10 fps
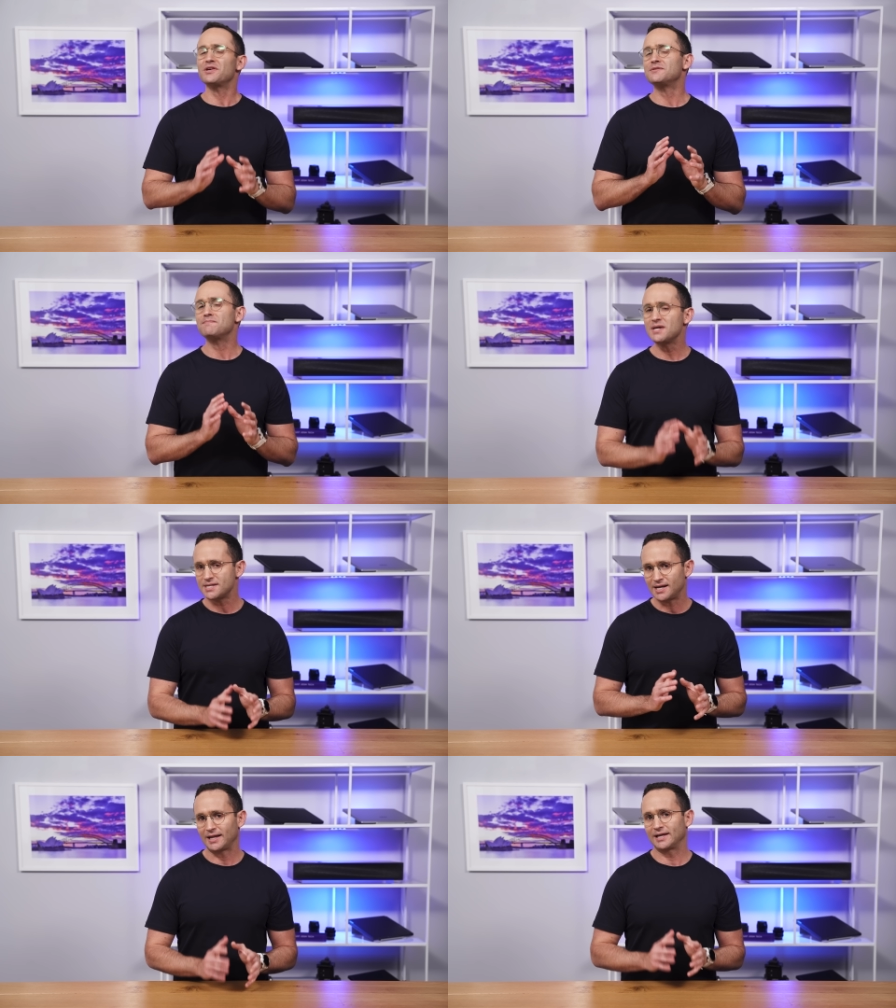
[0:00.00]
these
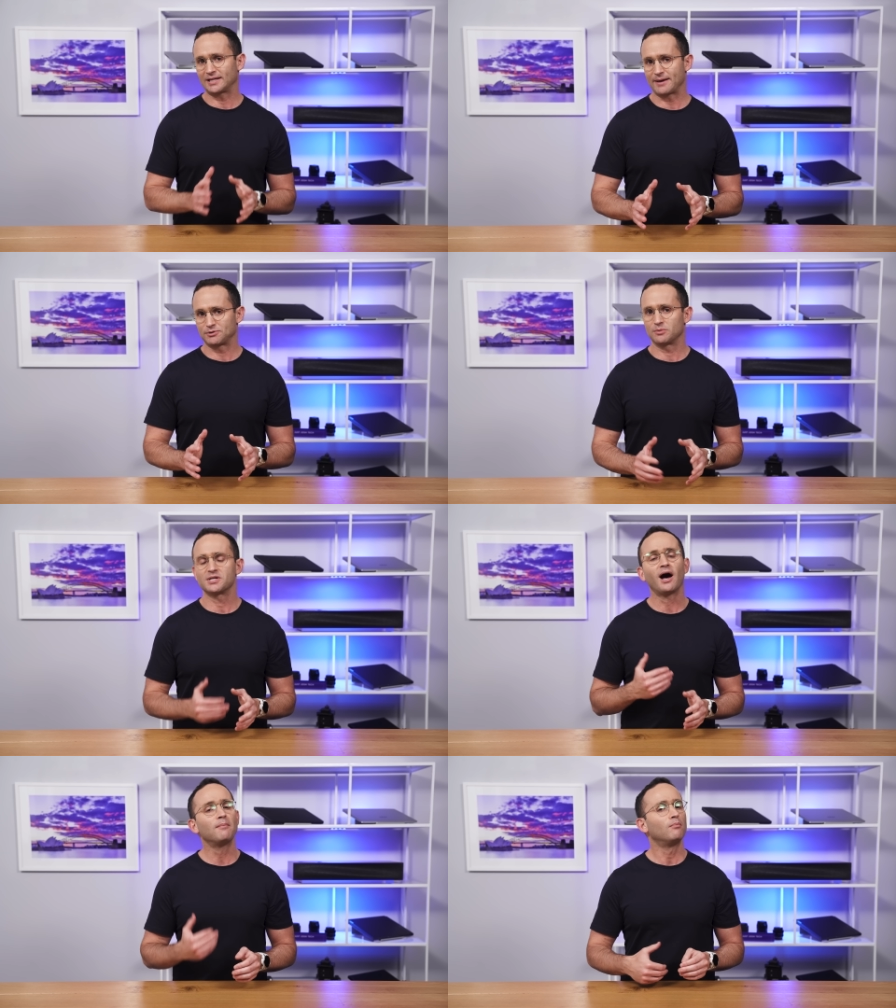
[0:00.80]
Meteor Lake laptops
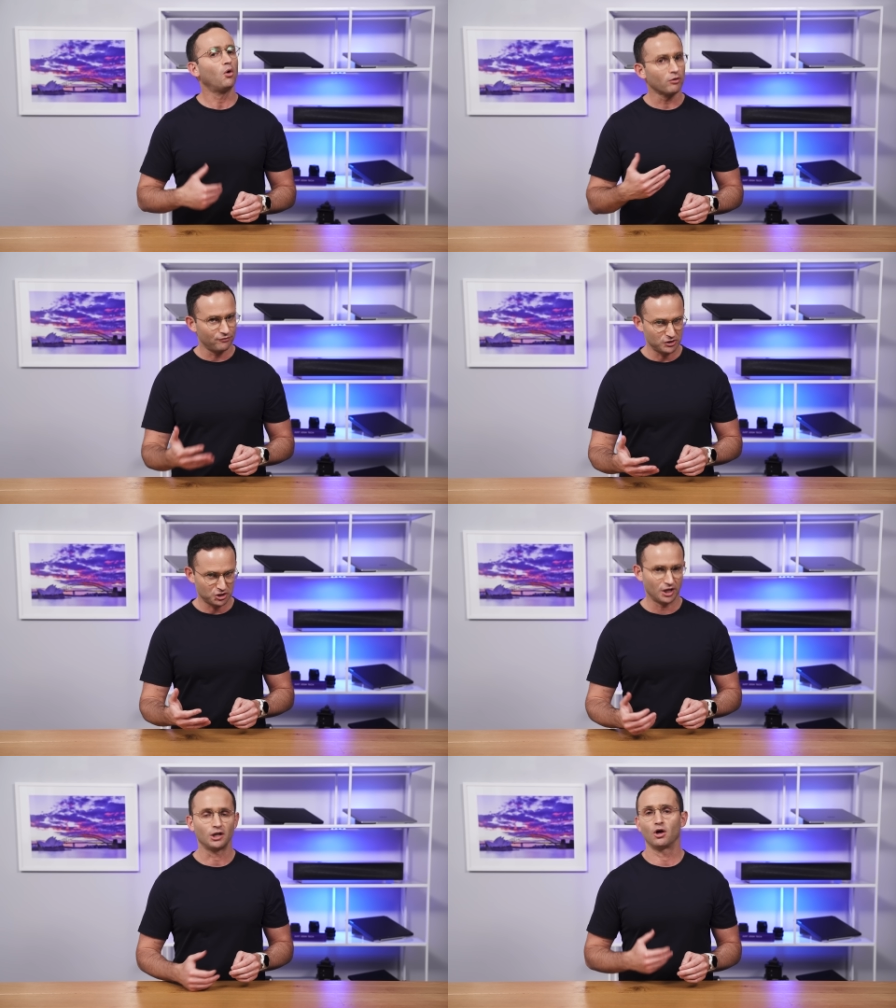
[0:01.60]
are more
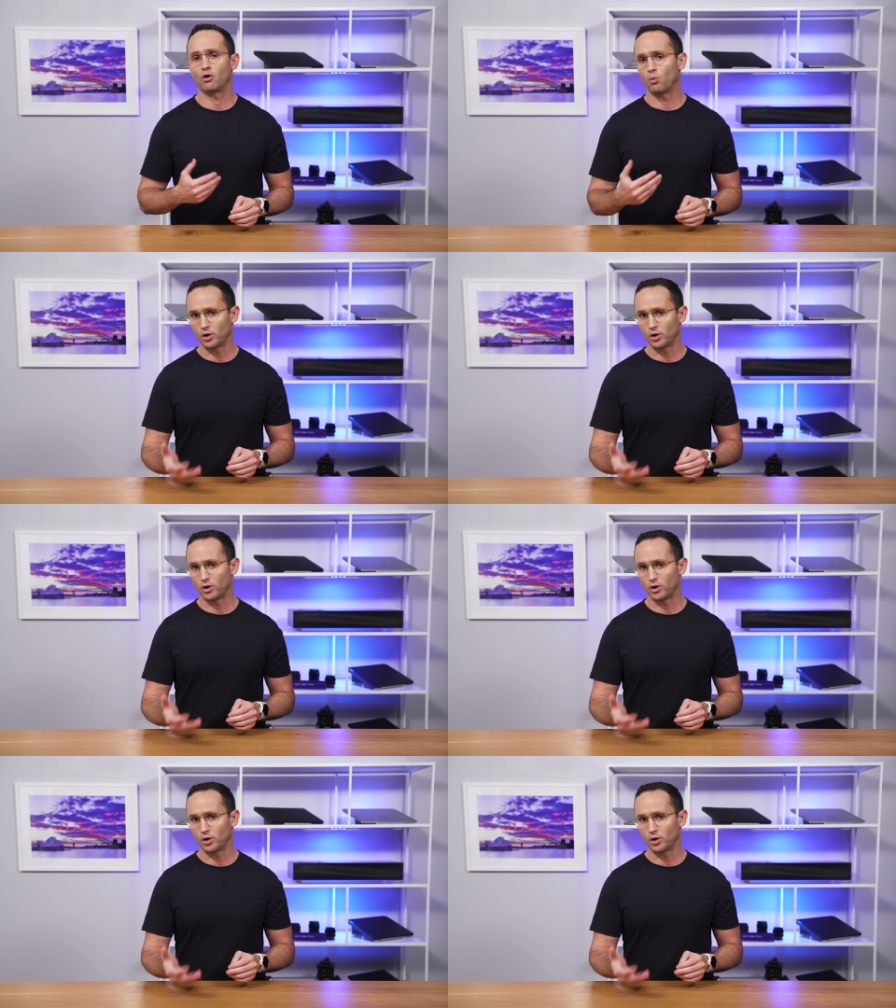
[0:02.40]
efficient at lower